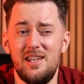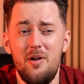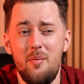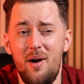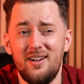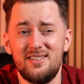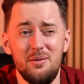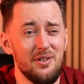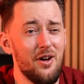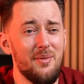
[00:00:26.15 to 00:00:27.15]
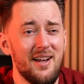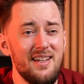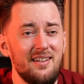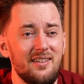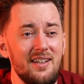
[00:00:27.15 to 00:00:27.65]
email marketing with no
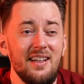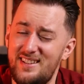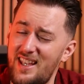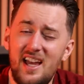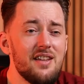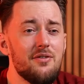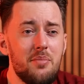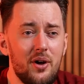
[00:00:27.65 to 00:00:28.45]
money? Is that even